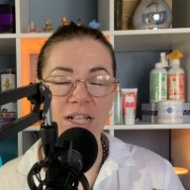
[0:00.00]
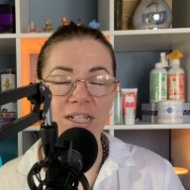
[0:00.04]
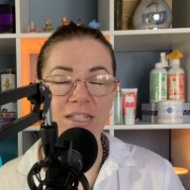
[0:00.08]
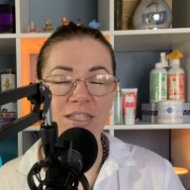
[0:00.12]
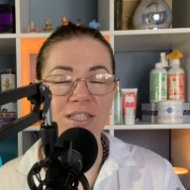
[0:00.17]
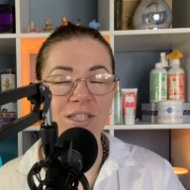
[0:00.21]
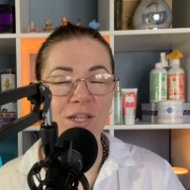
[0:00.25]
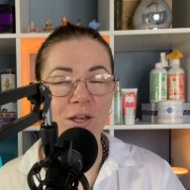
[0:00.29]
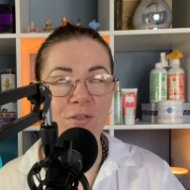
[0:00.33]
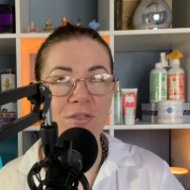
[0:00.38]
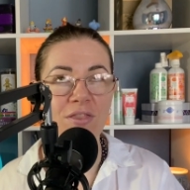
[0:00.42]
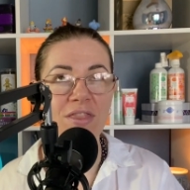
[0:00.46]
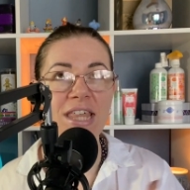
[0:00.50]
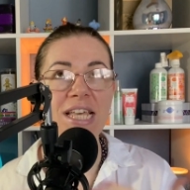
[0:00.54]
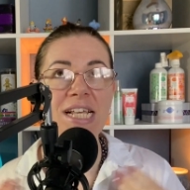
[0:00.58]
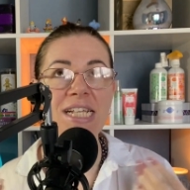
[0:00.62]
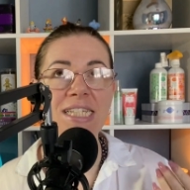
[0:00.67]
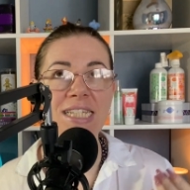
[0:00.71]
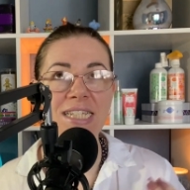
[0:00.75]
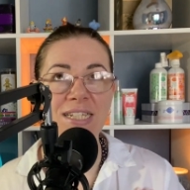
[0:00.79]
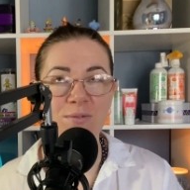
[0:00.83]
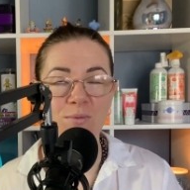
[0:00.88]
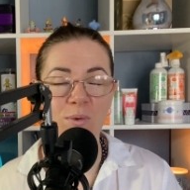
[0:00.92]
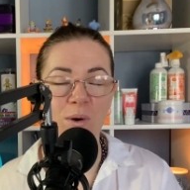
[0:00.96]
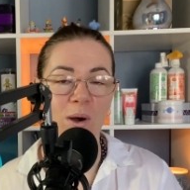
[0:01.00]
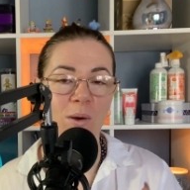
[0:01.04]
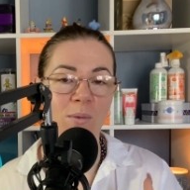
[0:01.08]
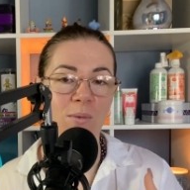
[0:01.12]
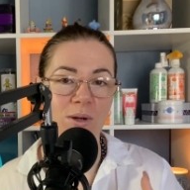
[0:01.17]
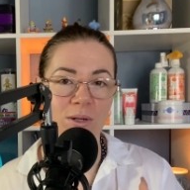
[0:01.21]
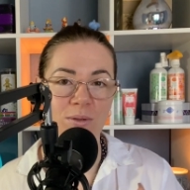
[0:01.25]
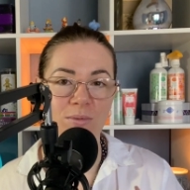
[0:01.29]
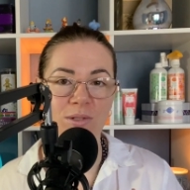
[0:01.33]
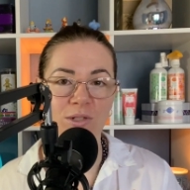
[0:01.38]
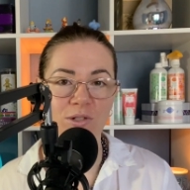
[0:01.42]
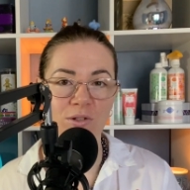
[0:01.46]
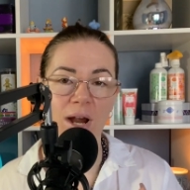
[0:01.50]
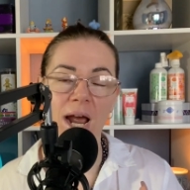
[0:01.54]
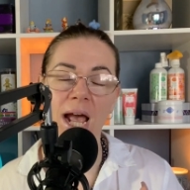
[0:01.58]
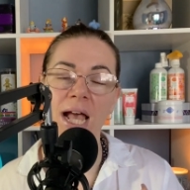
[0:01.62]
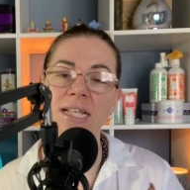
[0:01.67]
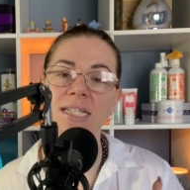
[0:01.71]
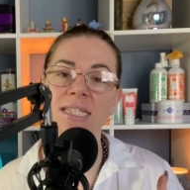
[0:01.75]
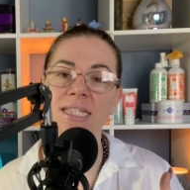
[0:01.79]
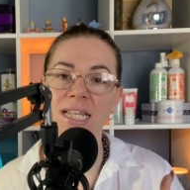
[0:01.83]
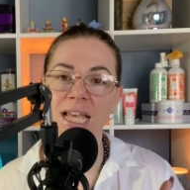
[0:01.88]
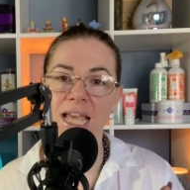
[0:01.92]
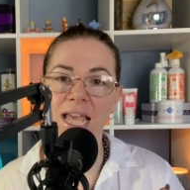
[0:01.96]
And so this is what I want to
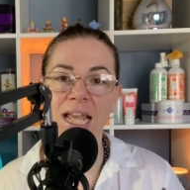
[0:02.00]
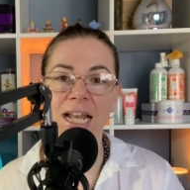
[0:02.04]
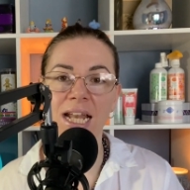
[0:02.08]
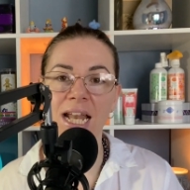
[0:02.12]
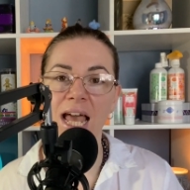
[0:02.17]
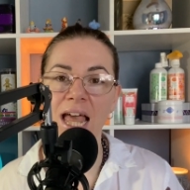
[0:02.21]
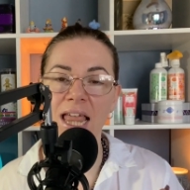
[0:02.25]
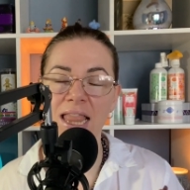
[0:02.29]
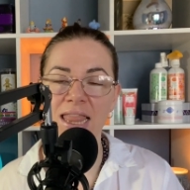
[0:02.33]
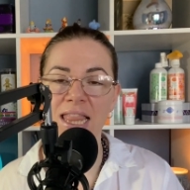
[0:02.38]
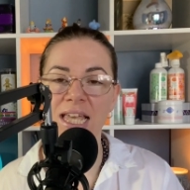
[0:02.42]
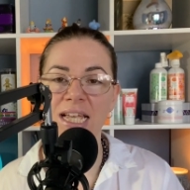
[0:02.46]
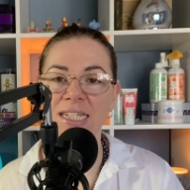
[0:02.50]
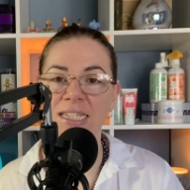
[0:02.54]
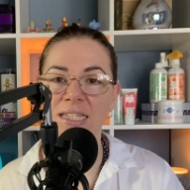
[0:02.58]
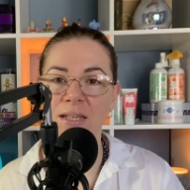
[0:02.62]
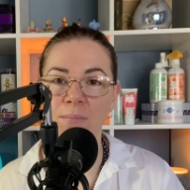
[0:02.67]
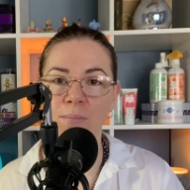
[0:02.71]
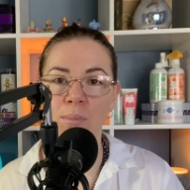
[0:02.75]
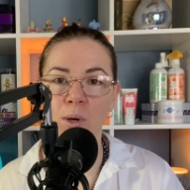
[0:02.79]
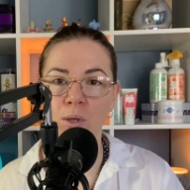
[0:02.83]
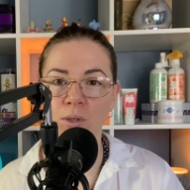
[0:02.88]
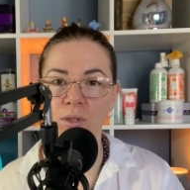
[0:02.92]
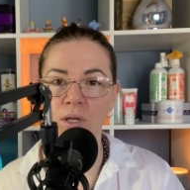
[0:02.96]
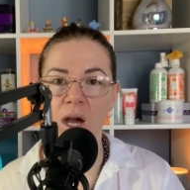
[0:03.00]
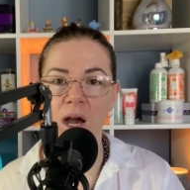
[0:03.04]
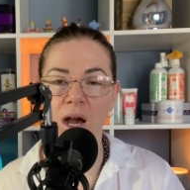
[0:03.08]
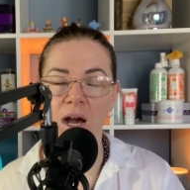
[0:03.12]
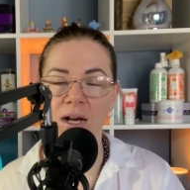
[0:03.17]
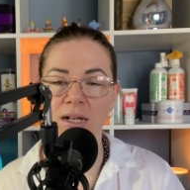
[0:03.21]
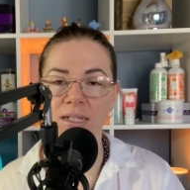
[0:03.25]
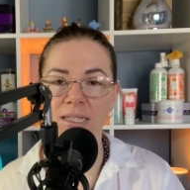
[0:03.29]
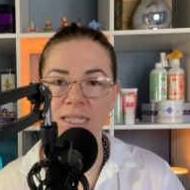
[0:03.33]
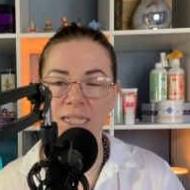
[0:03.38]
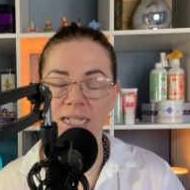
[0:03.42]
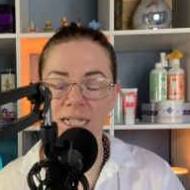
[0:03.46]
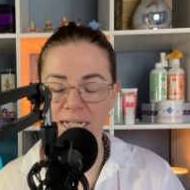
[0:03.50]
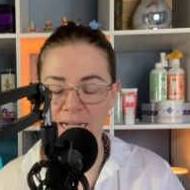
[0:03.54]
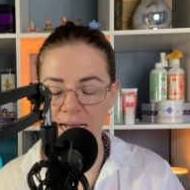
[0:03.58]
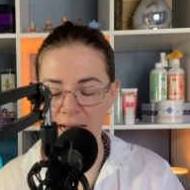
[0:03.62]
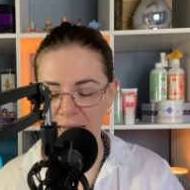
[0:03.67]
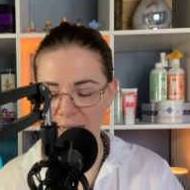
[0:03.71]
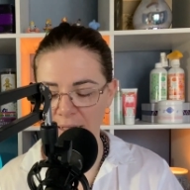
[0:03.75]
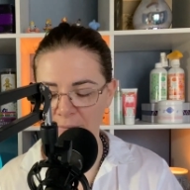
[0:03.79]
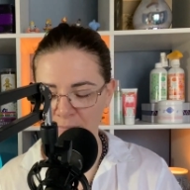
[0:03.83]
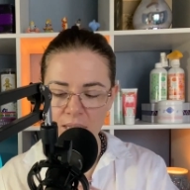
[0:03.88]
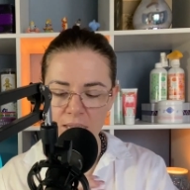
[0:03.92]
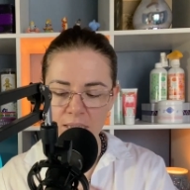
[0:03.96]
address in this podcast today.